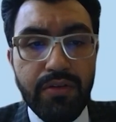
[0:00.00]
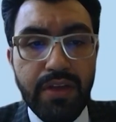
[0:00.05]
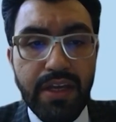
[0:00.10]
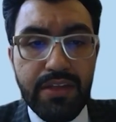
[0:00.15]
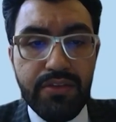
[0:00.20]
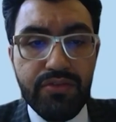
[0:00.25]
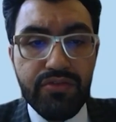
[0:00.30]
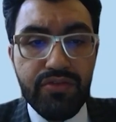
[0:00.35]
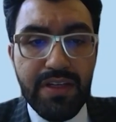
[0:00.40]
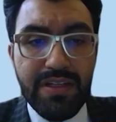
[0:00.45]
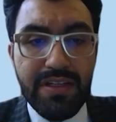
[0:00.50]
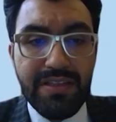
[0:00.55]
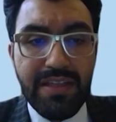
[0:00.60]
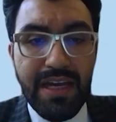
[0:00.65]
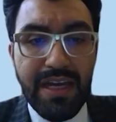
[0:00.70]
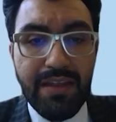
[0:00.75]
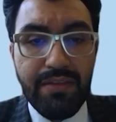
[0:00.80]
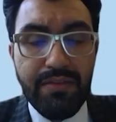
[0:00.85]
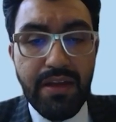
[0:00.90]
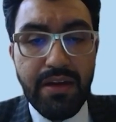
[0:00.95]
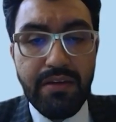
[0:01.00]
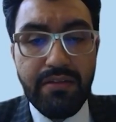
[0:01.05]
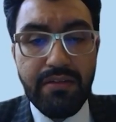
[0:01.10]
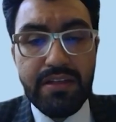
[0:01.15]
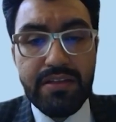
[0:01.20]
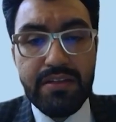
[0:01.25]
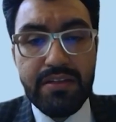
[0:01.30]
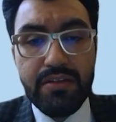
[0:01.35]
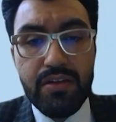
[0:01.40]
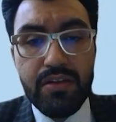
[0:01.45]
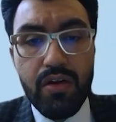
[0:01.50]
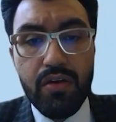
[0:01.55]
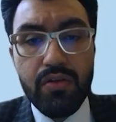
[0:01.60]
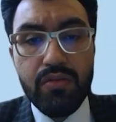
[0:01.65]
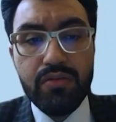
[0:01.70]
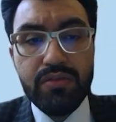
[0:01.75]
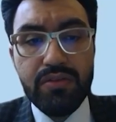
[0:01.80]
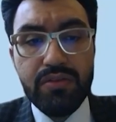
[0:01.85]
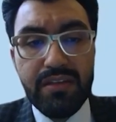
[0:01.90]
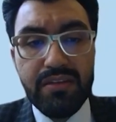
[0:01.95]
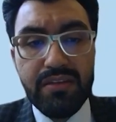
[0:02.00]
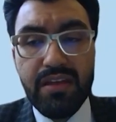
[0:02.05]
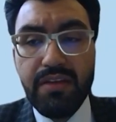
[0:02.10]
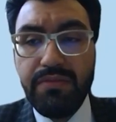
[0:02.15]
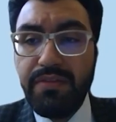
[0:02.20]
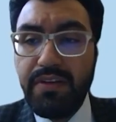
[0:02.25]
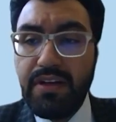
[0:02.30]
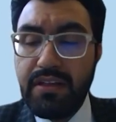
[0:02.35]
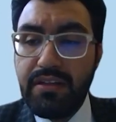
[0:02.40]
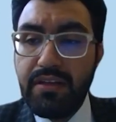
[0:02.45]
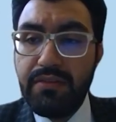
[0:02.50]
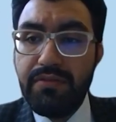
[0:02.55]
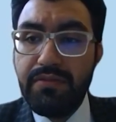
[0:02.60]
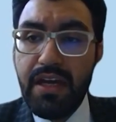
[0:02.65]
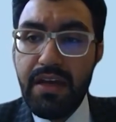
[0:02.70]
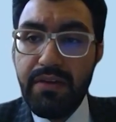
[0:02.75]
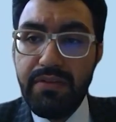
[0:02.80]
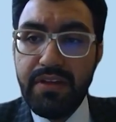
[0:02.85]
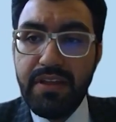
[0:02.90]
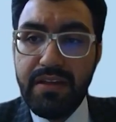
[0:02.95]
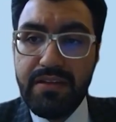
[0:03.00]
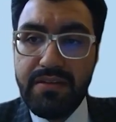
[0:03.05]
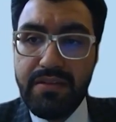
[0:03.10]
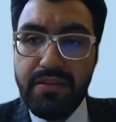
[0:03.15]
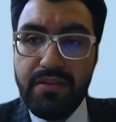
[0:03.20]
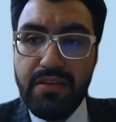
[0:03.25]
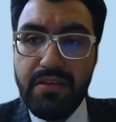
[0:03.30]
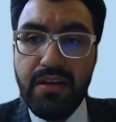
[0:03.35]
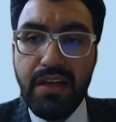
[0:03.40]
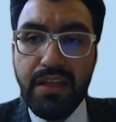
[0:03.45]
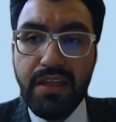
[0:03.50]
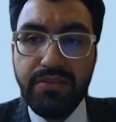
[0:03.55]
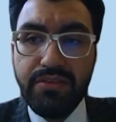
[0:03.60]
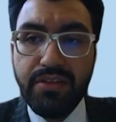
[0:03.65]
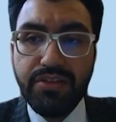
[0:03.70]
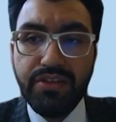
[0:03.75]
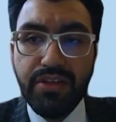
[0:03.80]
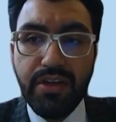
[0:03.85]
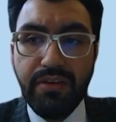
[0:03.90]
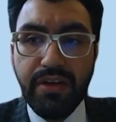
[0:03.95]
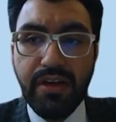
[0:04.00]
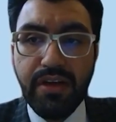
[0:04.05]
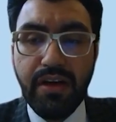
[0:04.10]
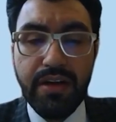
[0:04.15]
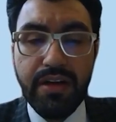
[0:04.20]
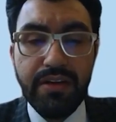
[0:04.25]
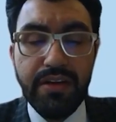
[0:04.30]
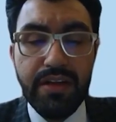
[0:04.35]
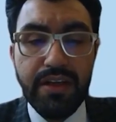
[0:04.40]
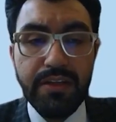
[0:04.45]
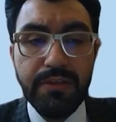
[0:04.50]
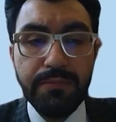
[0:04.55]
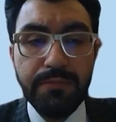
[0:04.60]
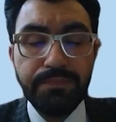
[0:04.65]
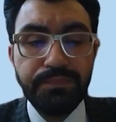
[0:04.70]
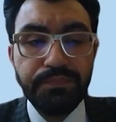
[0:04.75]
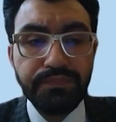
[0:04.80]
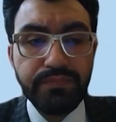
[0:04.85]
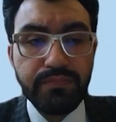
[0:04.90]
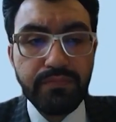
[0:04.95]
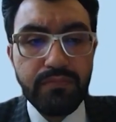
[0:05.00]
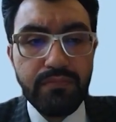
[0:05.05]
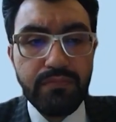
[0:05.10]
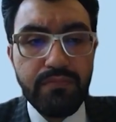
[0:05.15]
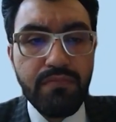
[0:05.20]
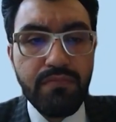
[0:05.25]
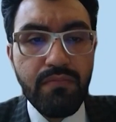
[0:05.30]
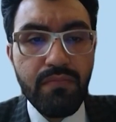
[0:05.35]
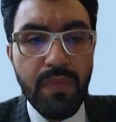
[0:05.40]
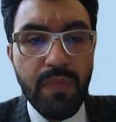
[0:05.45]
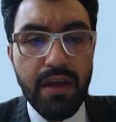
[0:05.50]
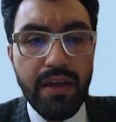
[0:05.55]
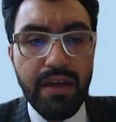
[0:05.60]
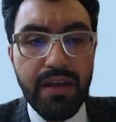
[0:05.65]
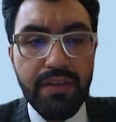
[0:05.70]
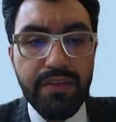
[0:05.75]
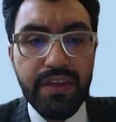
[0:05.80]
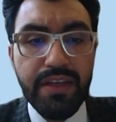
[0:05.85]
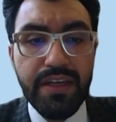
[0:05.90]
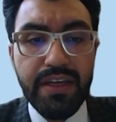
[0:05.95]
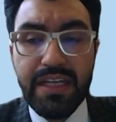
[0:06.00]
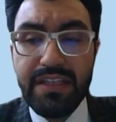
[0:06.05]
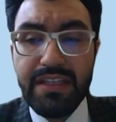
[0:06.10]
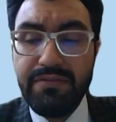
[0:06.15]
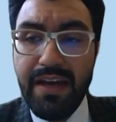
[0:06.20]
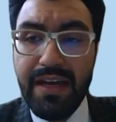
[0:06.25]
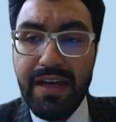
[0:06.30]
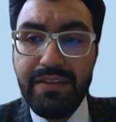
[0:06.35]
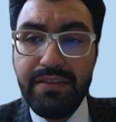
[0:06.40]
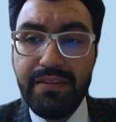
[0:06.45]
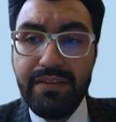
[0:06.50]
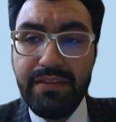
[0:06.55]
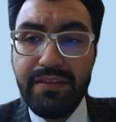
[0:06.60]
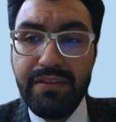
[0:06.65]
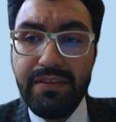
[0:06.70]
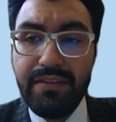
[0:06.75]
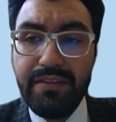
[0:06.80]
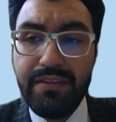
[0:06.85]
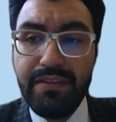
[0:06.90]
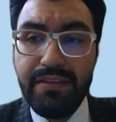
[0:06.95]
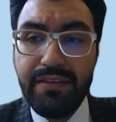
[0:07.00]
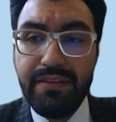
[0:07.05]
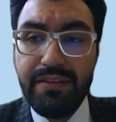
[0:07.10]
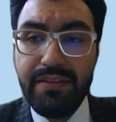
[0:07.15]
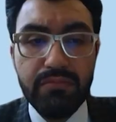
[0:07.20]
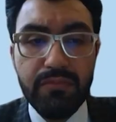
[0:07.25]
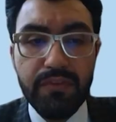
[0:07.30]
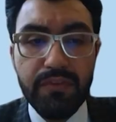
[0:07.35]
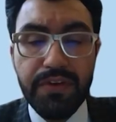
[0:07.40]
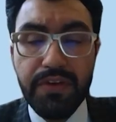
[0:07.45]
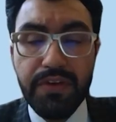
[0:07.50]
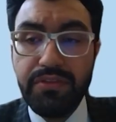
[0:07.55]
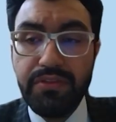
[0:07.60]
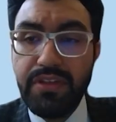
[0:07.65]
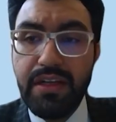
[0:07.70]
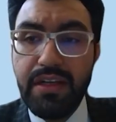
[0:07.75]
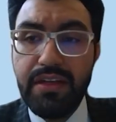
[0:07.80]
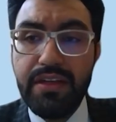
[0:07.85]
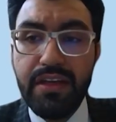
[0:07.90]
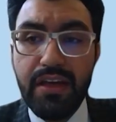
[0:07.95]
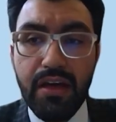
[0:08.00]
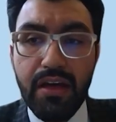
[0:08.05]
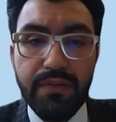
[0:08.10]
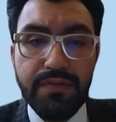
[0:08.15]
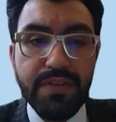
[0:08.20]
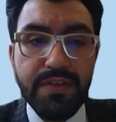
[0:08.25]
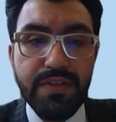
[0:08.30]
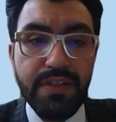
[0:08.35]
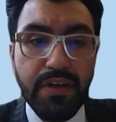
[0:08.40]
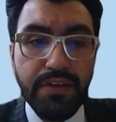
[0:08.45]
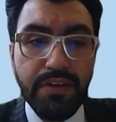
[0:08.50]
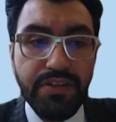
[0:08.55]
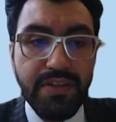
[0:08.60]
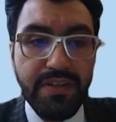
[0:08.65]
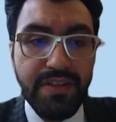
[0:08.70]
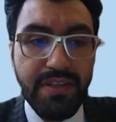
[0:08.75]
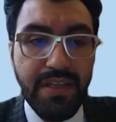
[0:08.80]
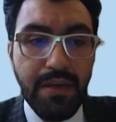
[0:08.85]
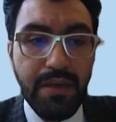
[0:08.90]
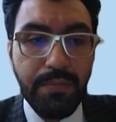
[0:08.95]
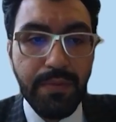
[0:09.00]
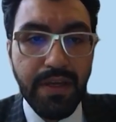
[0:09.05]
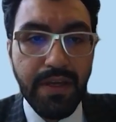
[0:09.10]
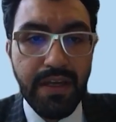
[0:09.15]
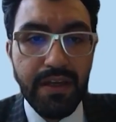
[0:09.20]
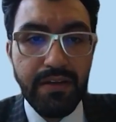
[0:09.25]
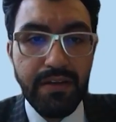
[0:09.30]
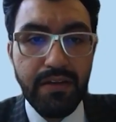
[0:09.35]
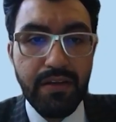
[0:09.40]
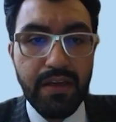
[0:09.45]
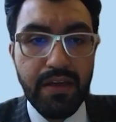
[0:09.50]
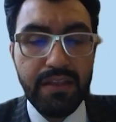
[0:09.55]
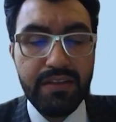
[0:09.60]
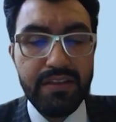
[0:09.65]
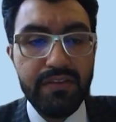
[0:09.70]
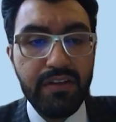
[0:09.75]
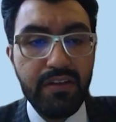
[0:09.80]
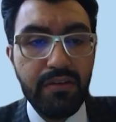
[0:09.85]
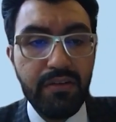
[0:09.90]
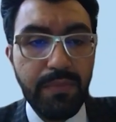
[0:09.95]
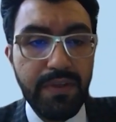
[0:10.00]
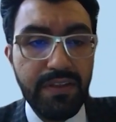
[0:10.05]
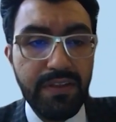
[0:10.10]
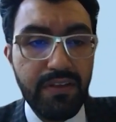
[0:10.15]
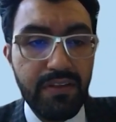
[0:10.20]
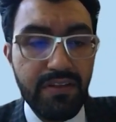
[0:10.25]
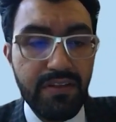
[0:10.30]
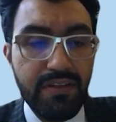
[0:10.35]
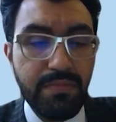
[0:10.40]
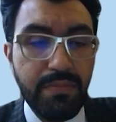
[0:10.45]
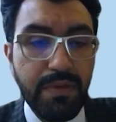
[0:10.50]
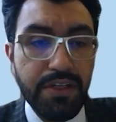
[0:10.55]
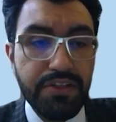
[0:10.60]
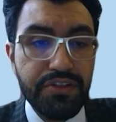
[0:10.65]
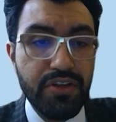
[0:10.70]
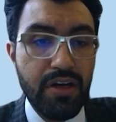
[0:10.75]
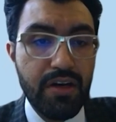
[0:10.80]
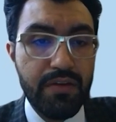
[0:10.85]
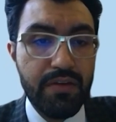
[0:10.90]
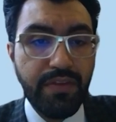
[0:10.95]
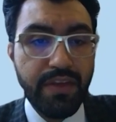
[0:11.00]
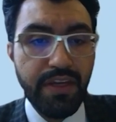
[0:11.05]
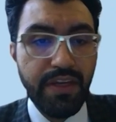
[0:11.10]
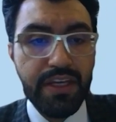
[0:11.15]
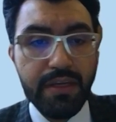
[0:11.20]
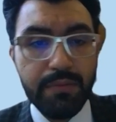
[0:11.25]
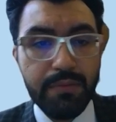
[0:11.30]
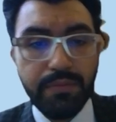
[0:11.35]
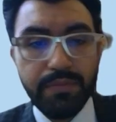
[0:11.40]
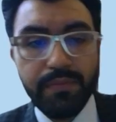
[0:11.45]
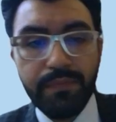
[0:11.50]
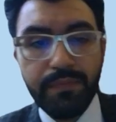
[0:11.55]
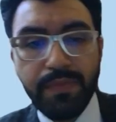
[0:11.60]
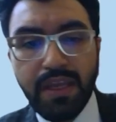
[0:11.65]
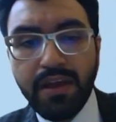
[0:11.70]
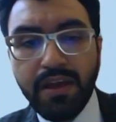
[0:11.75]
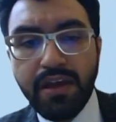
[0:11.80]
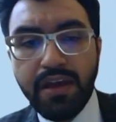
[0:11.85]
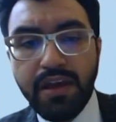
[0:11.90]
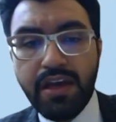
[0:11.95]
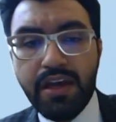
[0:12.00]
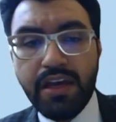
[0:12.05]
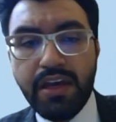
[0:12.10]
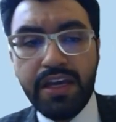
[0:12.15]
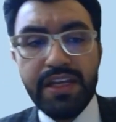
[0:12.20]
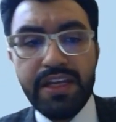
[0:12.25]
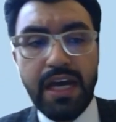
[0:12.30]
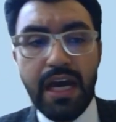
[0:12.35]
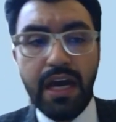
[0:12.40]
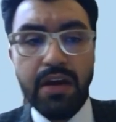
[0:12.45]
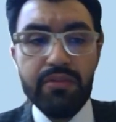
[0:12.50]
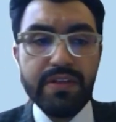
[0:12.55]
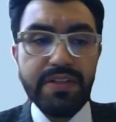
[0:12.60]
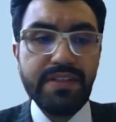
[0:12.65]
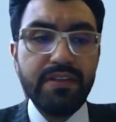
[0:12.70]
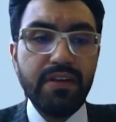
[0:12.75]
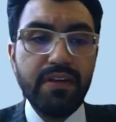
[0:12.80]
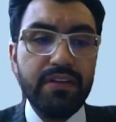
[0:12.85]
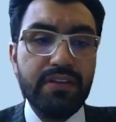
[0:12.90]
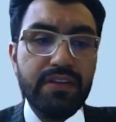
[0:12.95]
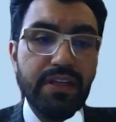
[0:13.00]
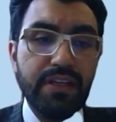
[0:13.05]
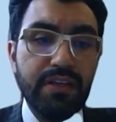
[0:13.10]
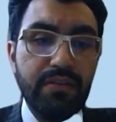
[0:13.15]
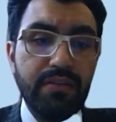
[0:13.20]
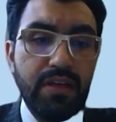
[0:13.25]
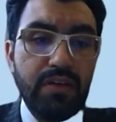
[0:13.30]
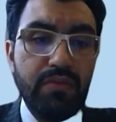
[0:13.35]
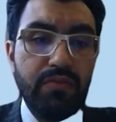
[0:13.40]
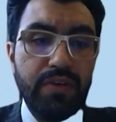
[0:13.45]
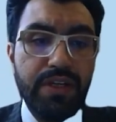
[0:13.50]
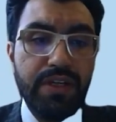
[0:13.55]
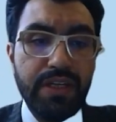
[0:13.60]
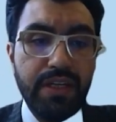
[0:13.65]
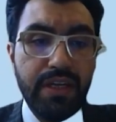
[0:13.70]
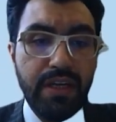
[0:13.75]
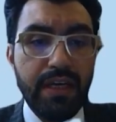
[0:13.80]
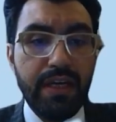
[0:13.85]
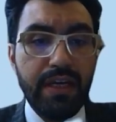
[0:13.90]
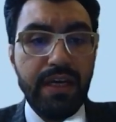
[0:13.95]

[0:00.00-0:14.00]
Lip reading: interest, and there is no definitive evidence in the literature regarding the advantage or futility of such a step in developmental dysplasia of the hip. In our study, we